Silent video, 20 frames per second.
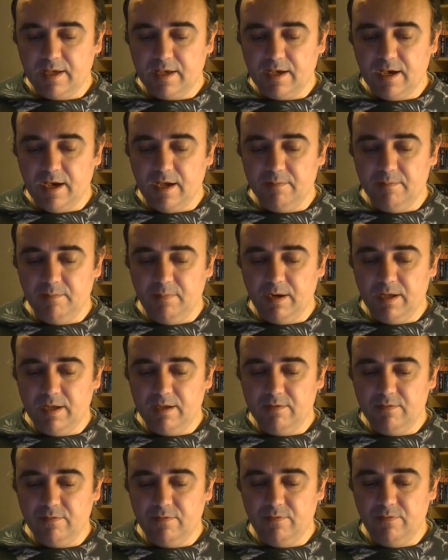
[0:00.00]
can't
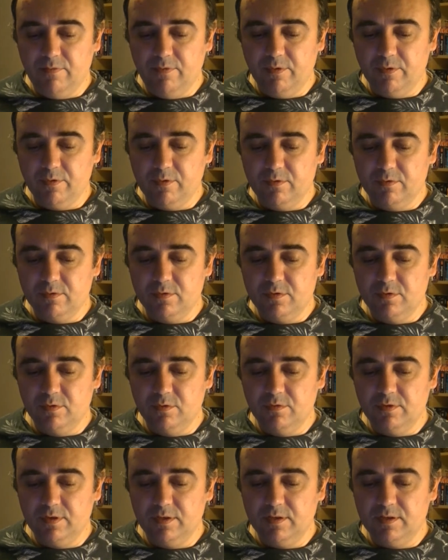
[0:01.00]
blame for
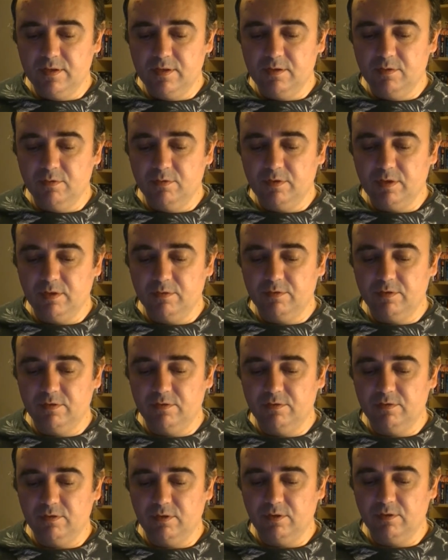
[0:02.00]
choosing the new Thousand
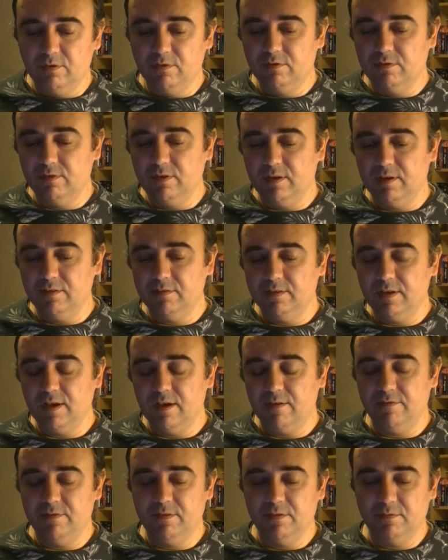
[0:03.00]
Sons
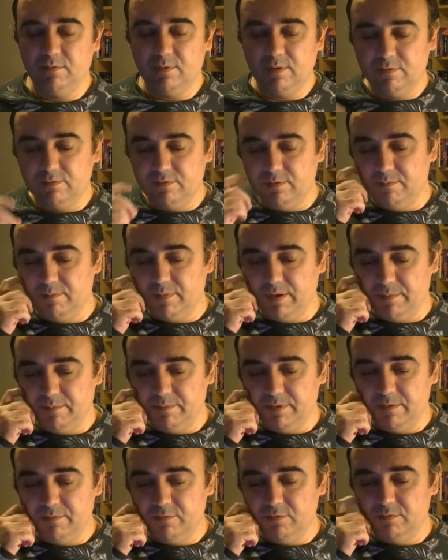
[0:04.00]
stuff. This was from my
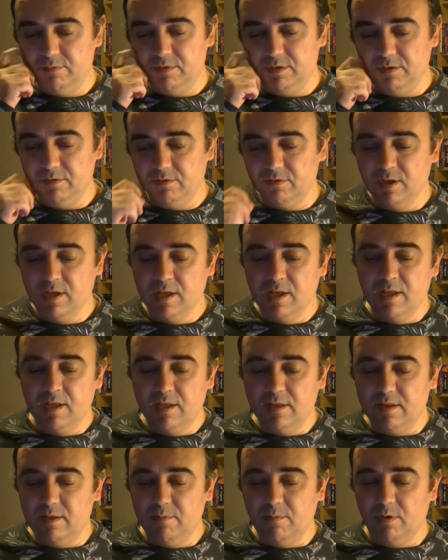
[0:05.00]
previous video.
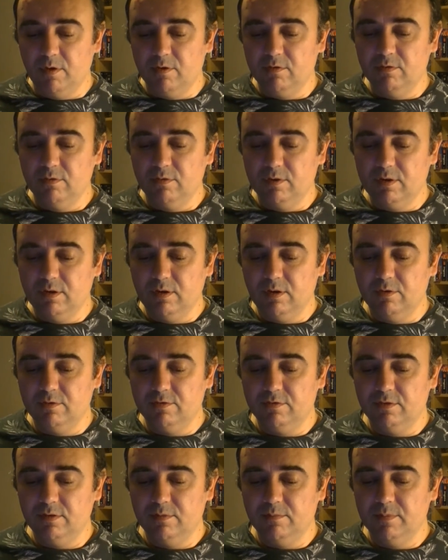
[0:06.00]
The models look
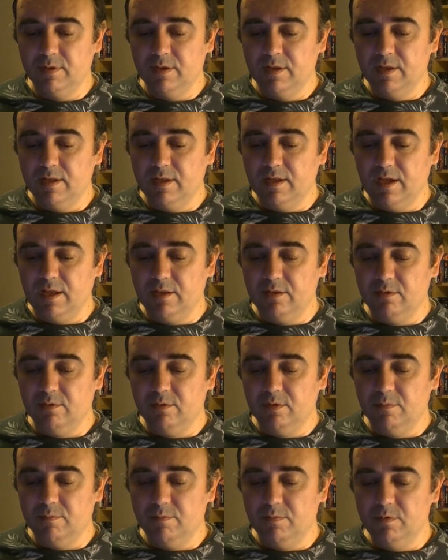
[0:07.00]
awesome, and no
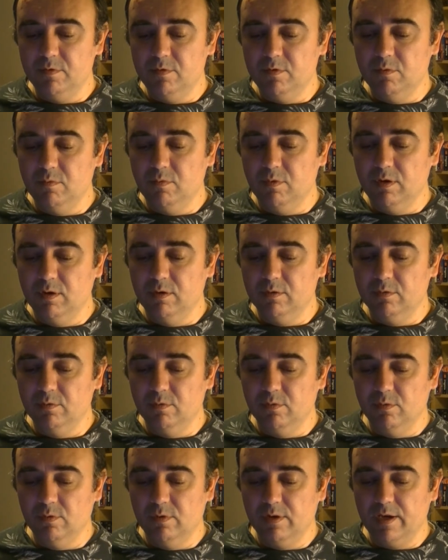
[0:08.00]
doubt you will
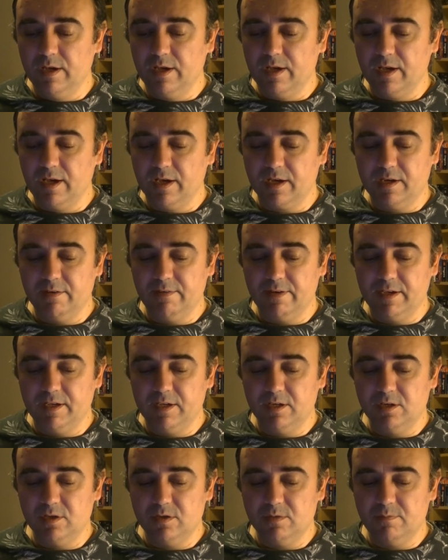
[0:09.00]
do a
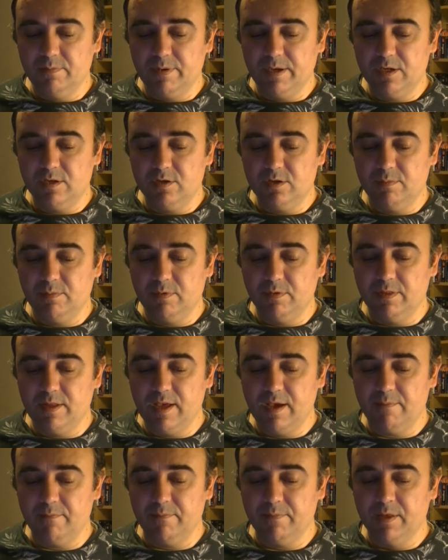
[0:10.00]
cracking paint job on them.